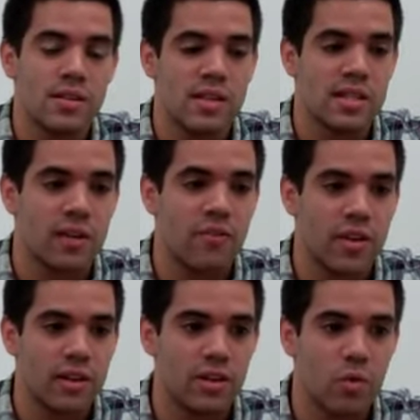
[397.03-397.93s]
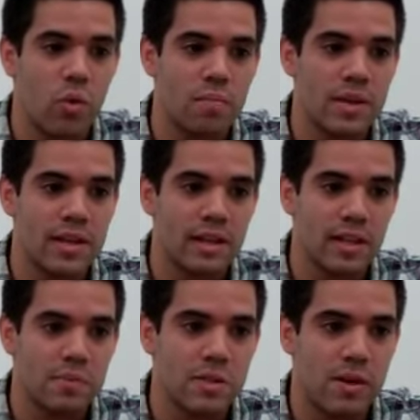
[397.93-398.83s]
these like funny little one minute
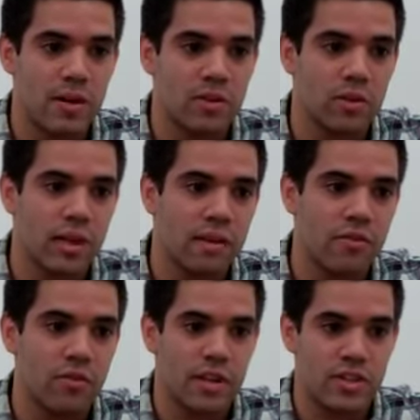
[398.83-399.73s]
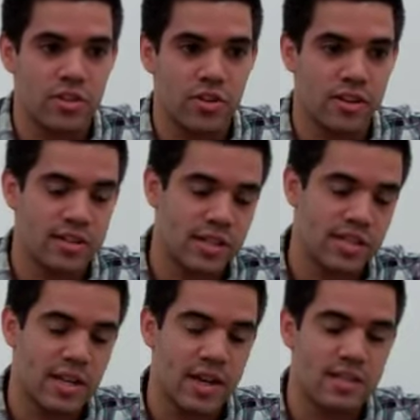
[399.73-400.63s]
clips about you know life of an intern in
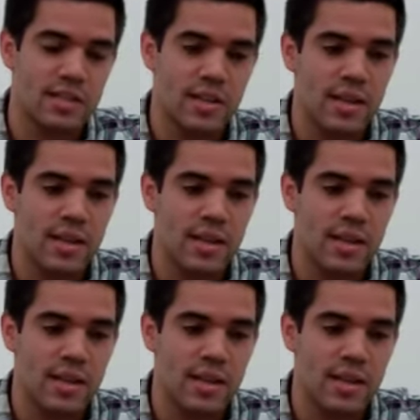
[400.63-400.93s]
Digitas,